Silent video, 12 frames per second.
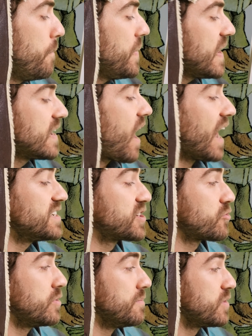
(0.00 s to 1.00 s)
big ice
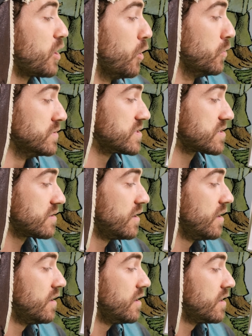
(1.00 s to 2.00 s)
cream cones.
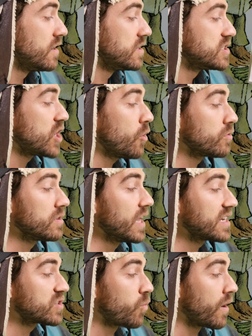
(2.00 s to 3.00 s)
Toad
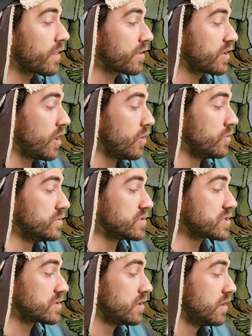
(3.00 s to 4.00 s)
licked one of the
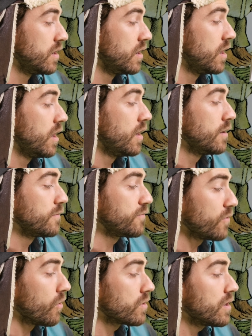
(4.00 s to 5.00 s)
cones.
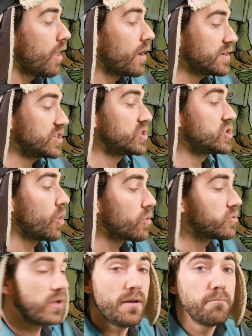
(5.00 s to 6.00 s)
"Frog likes
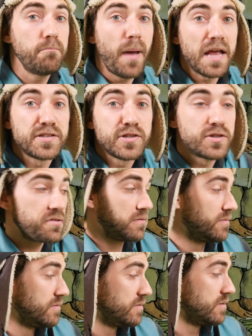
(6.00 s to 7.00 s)
chocolate best,"
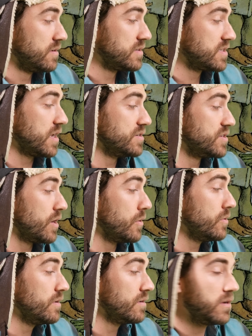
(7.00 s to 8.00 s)
said
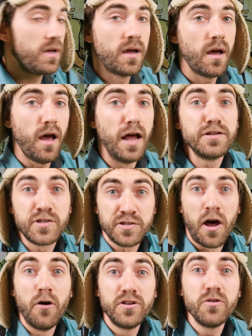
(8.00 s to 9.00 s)
Toad. "And
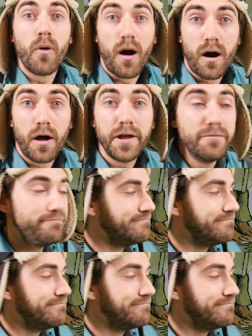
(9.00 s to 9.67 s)
so do I."